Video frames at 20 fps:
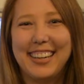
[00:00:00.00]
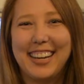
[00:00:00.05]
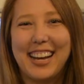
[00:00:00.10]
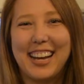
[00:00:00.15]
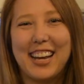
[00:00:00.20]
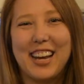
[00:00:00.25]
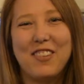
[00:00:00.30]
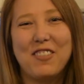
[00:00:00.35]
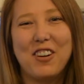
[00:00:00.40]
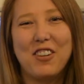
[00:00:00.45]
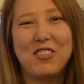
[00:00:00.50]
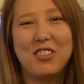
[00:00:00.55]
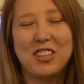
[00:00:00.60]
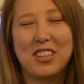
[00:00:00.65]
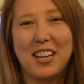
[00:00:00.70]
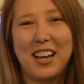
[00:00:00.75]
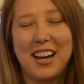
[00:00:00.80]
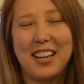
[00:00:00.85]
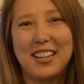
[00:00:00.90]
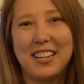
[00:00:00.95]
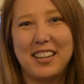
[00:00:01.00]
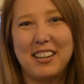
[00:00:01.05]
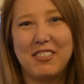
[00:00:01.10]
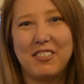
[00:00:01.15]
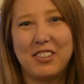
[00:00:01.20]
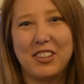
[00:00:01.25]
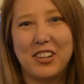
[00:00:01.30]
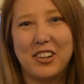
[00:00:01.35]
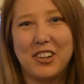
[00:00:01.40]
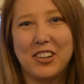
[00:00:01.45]
I came up with the idea
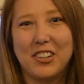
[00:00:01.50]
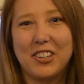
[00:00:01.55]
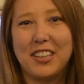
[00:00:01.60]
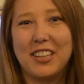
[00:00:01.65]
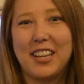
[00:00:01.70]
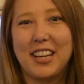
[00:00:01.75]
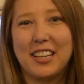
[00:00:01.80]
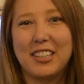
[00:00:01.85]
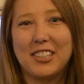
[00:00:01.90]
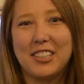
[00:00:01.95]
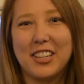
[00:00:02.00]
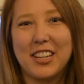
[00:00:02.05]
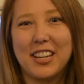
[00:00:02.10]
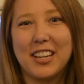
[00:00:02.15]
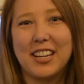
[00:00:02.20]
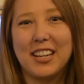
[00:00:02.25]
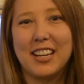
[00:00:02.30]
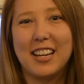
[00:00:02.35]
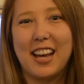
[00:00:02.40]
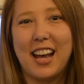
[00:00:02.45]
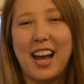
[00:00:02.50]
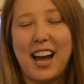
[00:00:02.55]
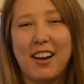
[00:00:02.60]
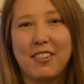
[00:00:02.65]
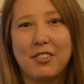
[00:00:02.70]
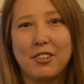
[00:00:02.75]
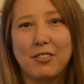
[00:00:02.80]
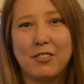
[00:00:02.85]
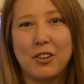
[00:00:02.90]
for the herd collection after